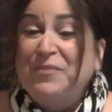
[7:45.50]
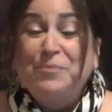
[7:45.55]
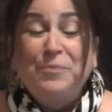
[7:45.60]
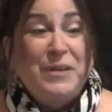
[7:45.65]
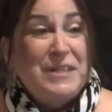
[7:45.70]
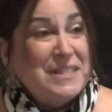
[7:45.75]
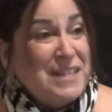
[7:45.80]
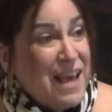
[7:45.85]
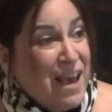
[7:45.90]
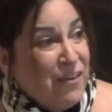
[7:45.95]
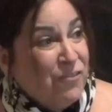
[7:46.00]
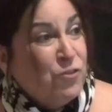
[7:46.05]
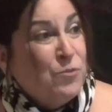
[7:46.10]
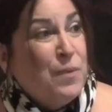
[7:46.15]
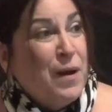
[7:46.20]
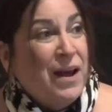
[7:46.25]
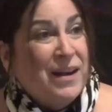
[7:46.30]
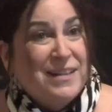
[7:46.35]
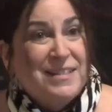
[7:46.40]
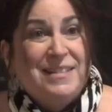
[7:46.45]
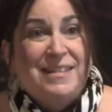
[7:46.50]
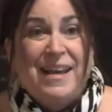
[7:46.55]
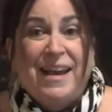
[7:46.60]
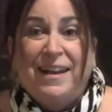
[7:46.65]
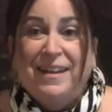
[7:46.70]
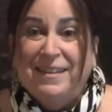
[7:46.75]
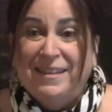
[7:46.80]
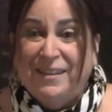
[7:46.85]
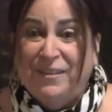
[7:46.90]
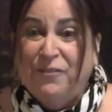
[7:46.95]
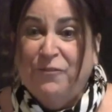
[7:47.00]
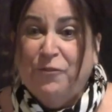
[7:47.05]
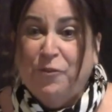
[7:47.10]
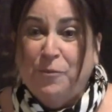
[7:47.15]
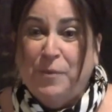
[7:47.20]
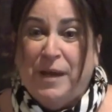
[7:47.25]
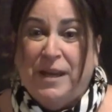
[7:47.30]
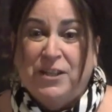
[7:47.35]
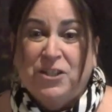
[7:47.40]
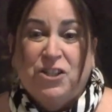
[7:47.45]
because everybody's getting the
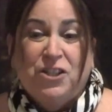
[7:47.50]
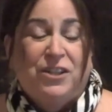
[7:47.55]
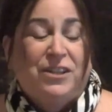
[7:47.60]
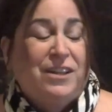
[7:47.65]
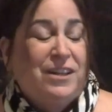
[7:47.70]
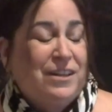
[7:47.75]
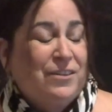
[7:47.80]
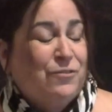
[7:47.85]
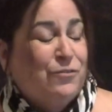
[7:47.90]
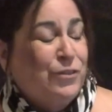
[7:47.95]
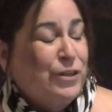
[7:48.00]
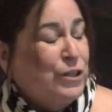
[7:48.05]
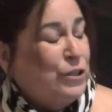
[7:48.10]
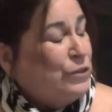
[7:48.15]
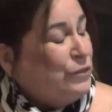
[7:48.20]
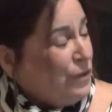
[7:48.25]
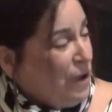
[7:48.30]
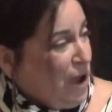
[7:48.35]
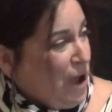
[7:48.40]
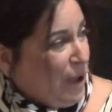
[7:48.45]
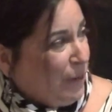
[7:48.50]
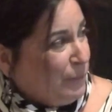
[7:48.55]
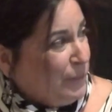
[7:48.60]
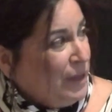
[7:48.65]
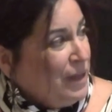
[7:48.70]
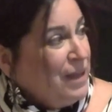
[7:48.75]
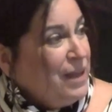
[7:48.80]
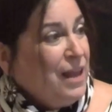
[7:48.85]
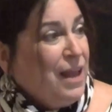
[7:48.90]
information in real time.